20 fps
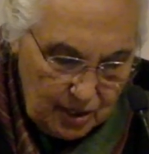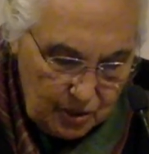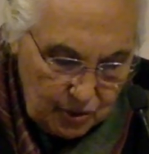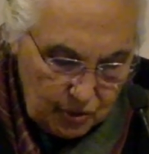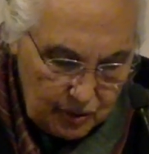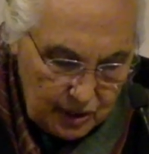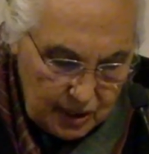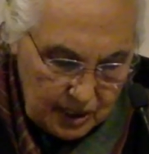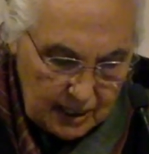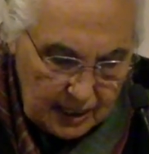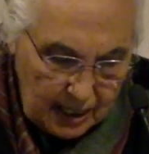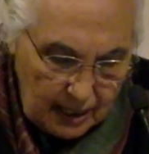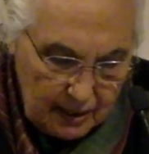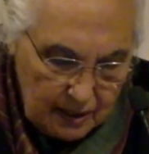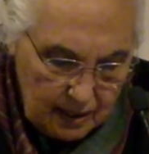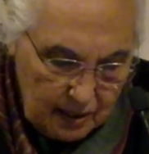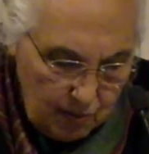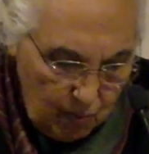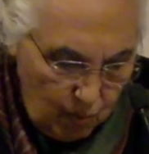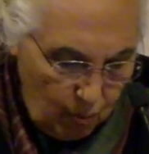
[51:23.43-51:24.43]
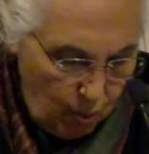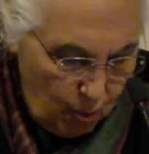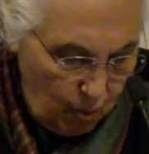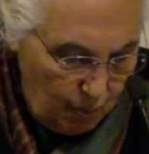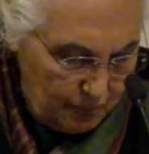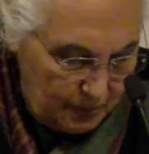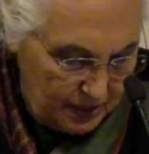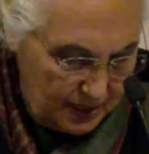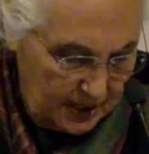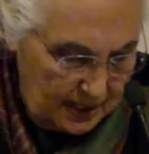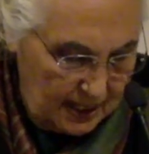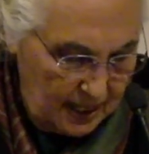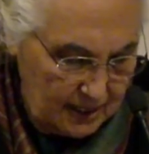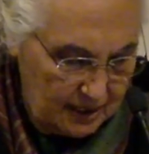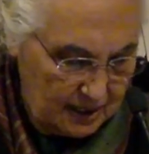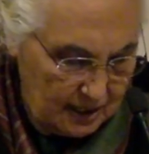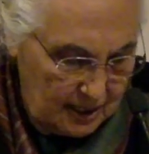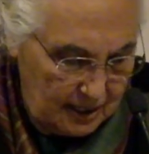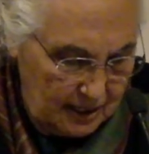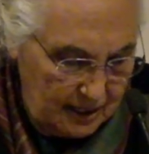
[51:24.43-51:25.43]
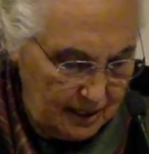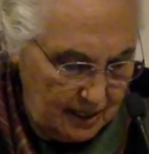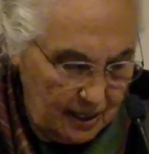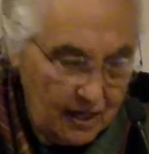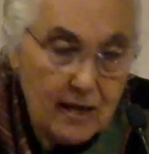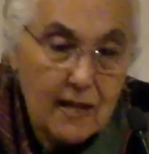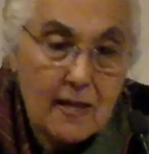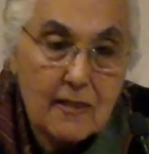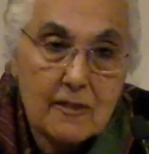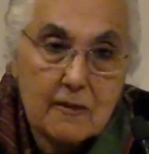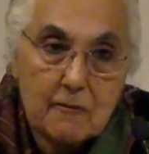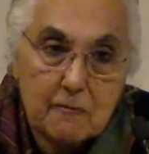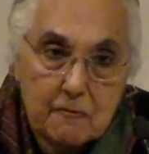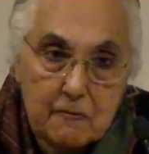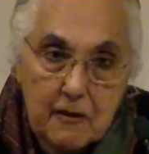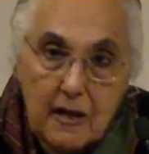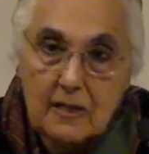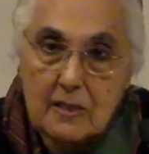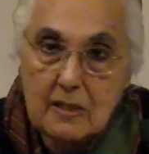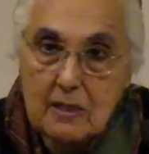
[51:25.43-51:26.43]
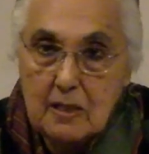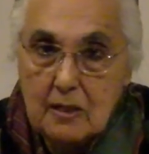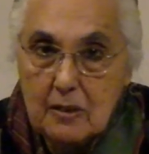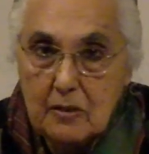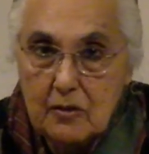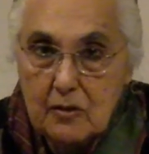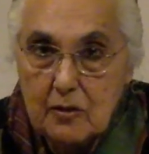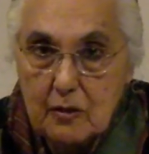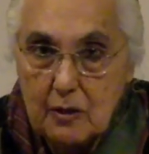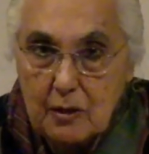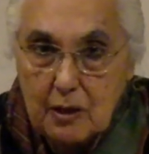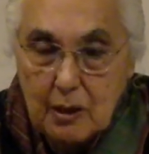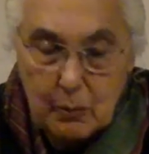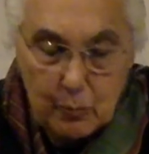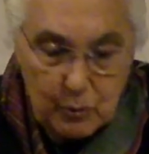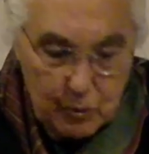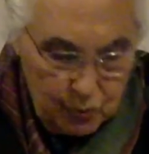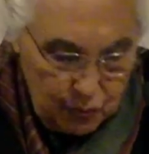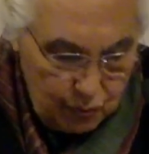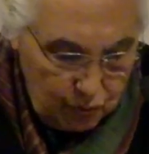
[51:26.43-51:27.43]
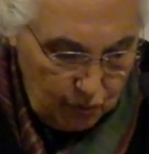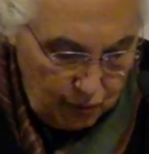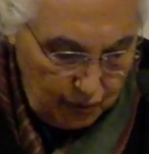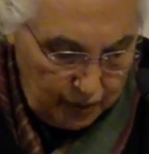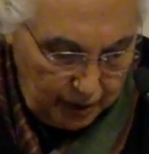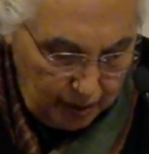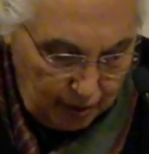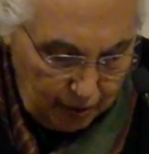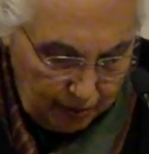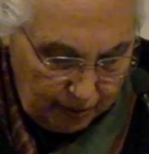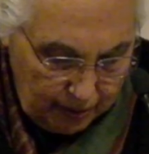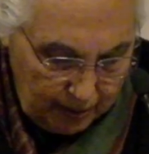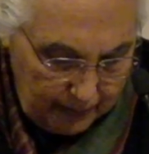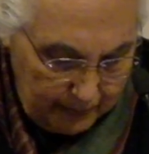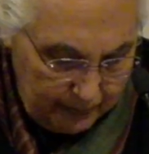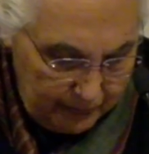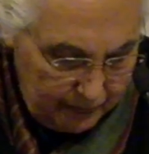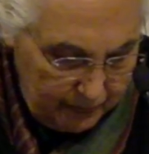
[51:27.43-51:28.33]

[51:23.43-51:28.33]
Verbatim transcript: to study more precisely the facets that he was drawing on.